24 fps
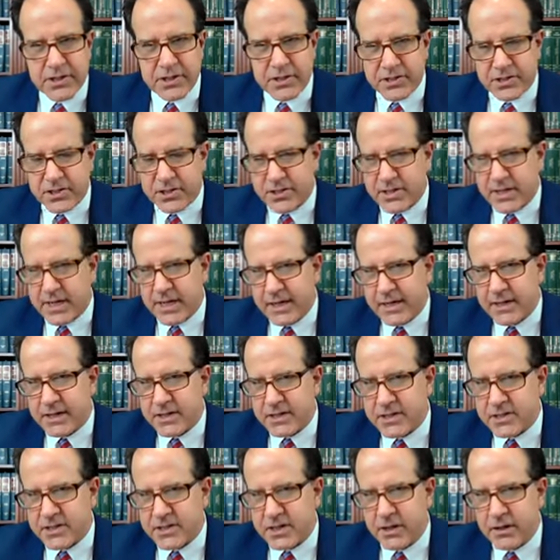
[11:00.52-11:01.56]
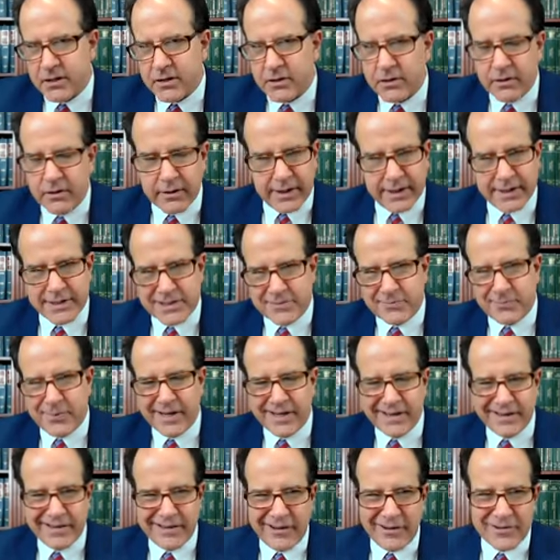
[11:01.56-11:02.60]
Justice Kennedy's concurrence,
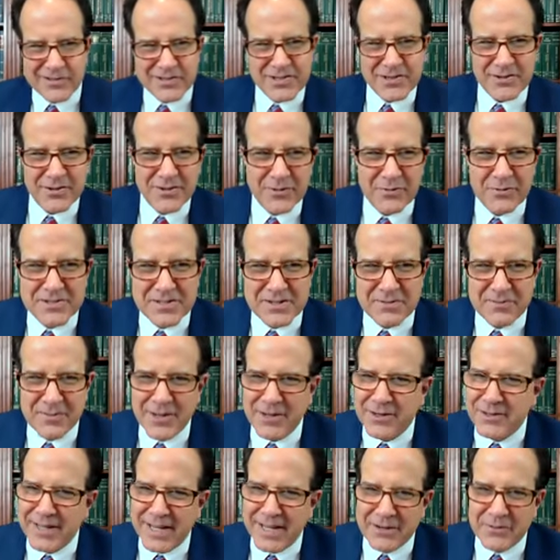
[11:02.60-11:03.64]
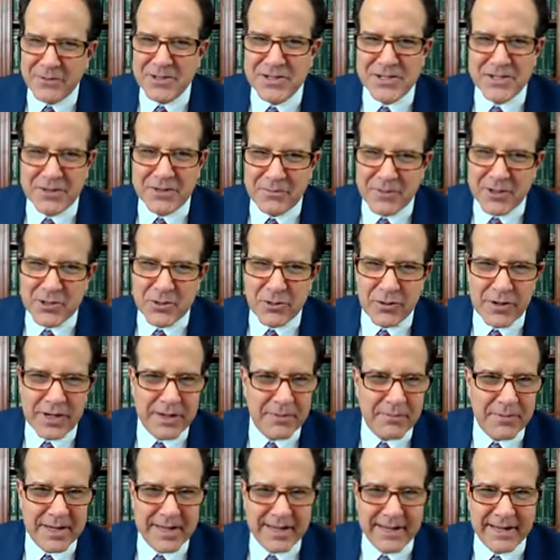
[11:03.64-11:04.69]
but also the, some of the language in the majority
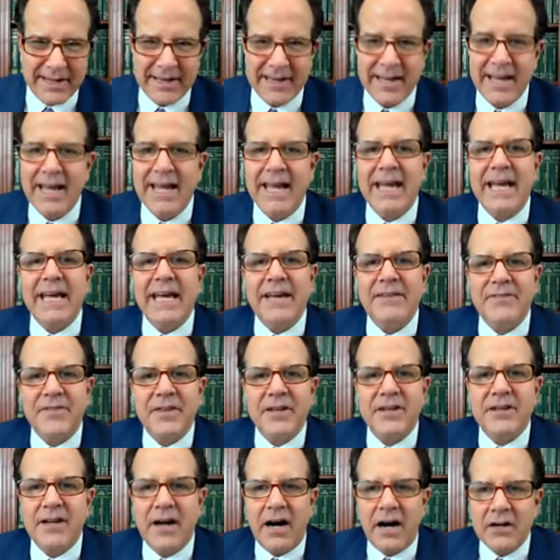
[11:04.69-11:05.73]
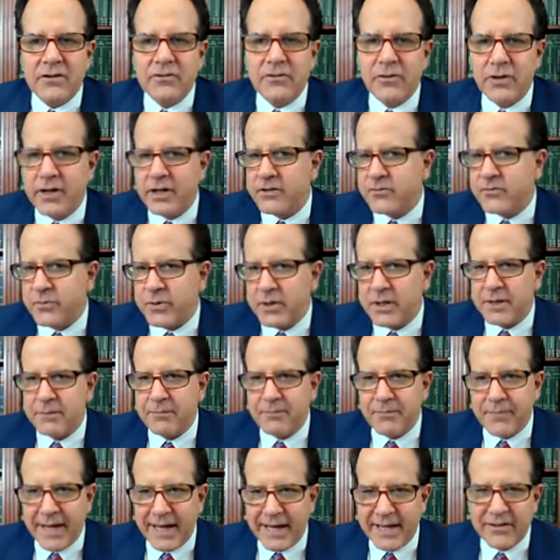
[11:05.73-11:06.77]
opinion. If the doctrine is really
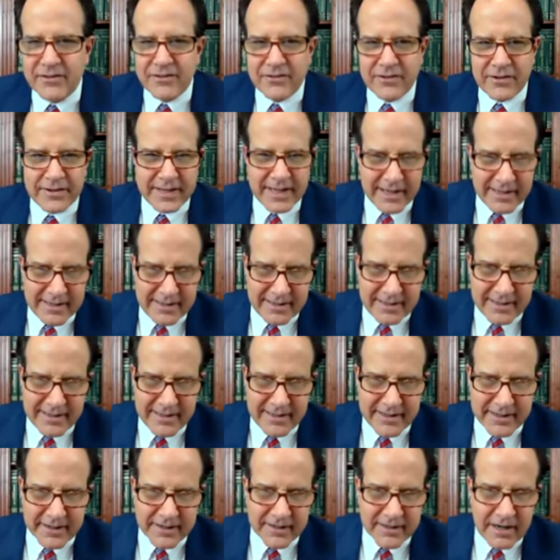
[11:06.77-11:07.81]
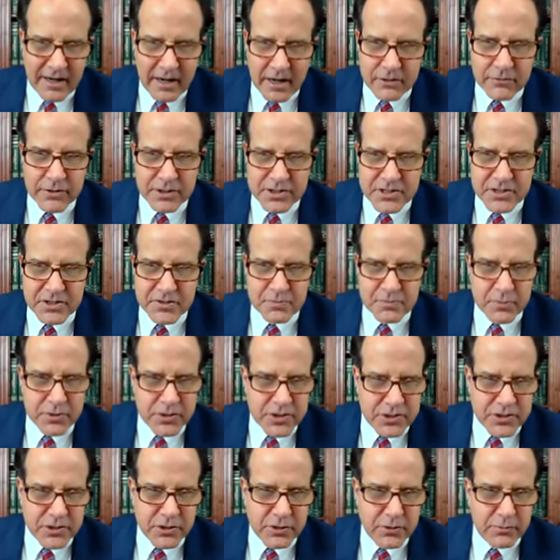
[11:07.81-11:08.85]
based on the idea that Congress is
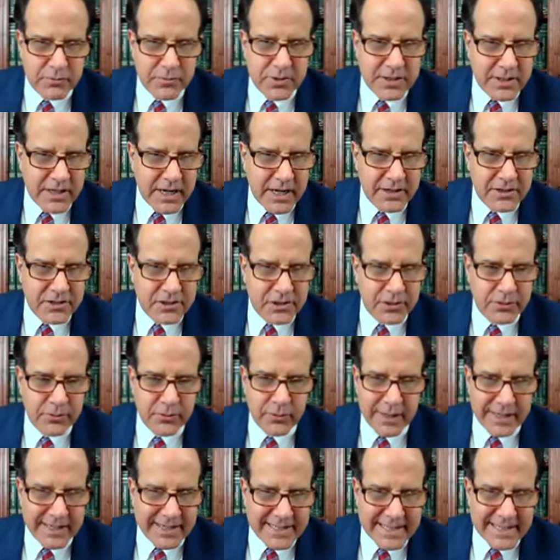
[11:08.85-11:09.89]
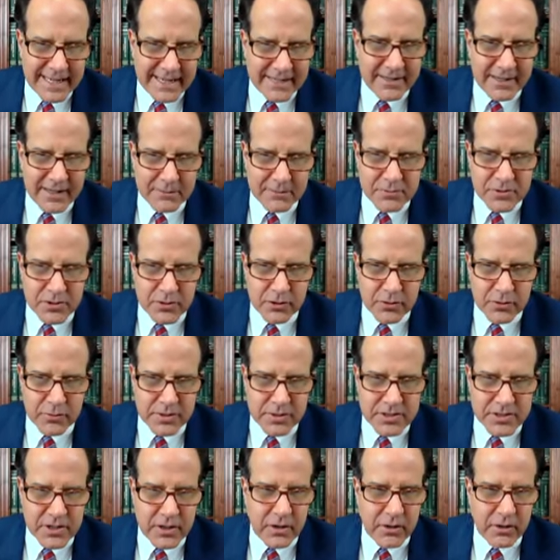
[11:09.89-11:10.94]
presumed not to intend the absurd
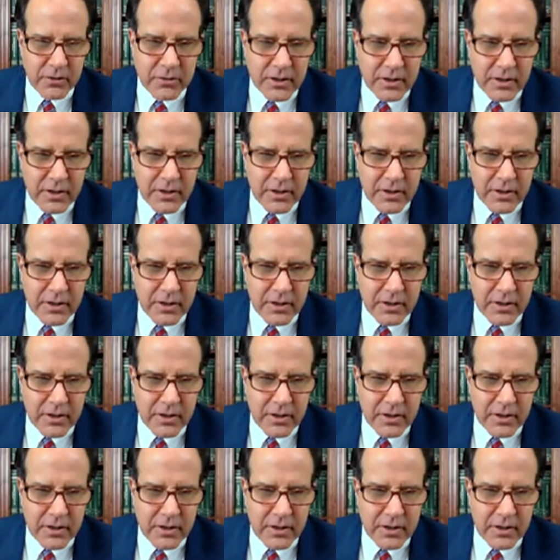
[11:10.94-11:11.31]
result,